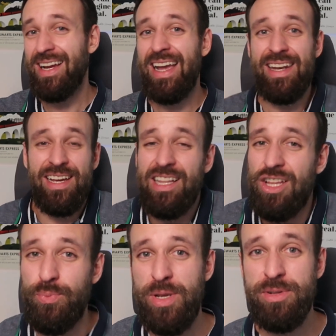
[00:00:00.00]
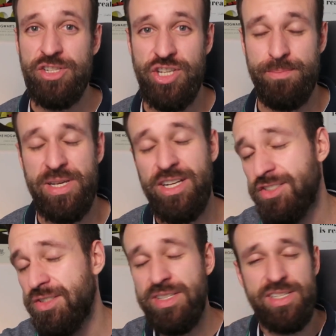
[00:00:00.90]
Again, a lot of people jumping
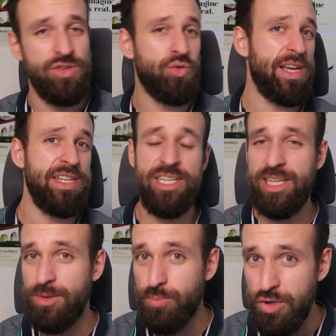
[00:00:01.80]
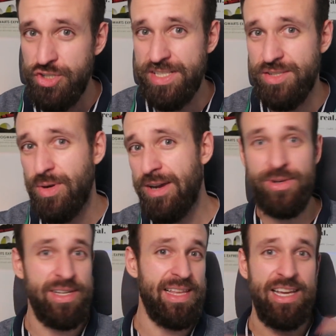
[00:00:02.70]
onto this, creating projects
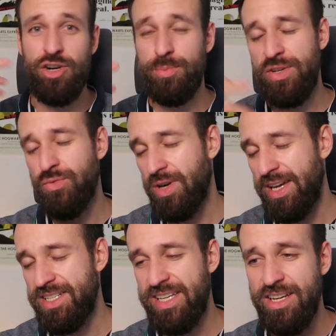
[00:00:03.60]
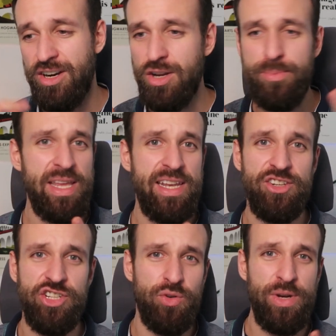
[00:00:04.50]
around it, like copywriting, automatic
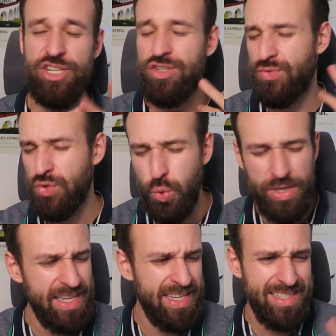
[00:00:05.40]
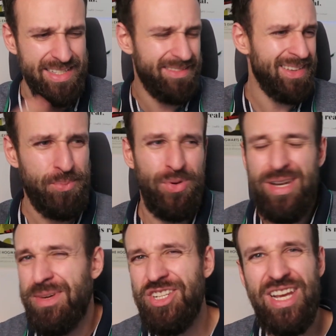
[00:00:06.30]
generation of tweets, and pretty
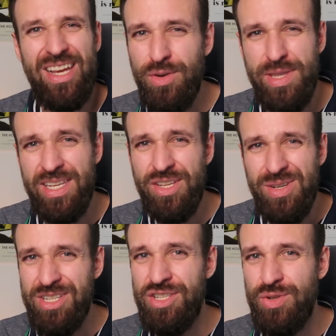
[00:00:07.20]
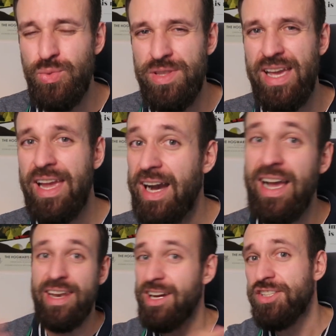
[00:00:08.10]
much everything you can do with AI.
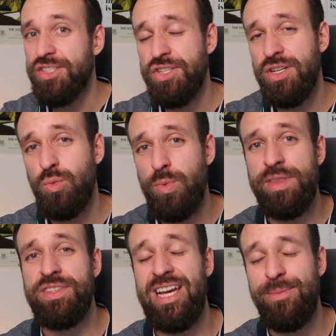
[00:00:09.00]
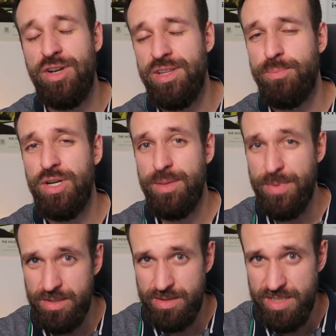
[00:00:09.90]
And I also talked with Simon on the pod
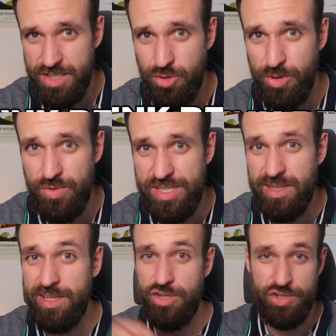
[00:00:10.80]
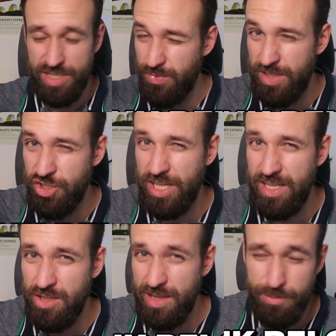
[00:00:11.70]
about this topic recently. You should definitely check it
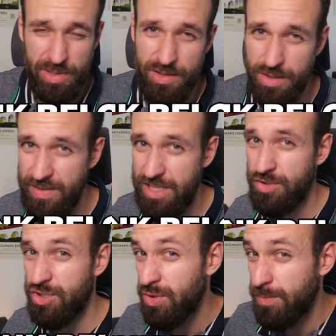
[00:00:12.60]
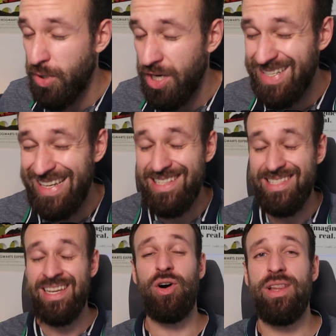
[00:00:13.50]
out. Link below the video to the
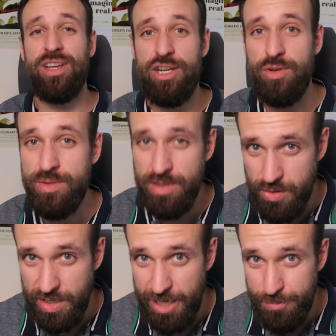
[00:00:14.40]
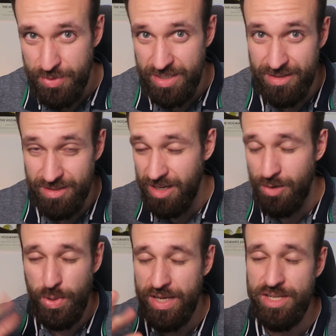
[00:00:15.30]
podcast. All the code, look it up, and uh,
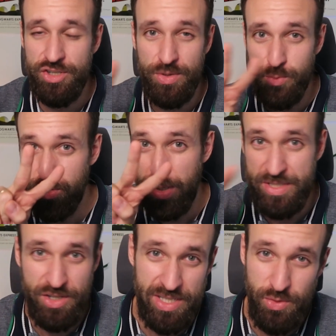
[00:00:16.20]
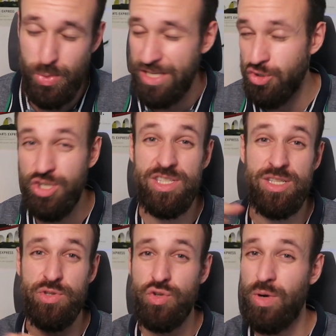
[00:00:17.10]
we're gonna drop two episodes every week. You should
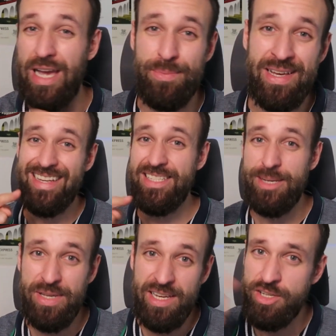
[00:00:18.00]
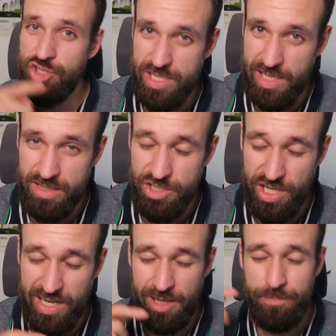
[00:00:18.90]
subscribe. It's epic, just like this
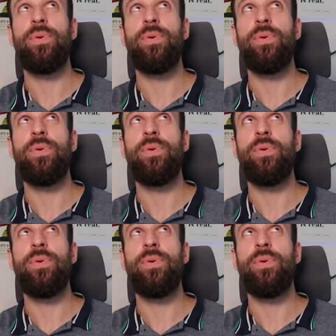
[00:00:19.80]
channel.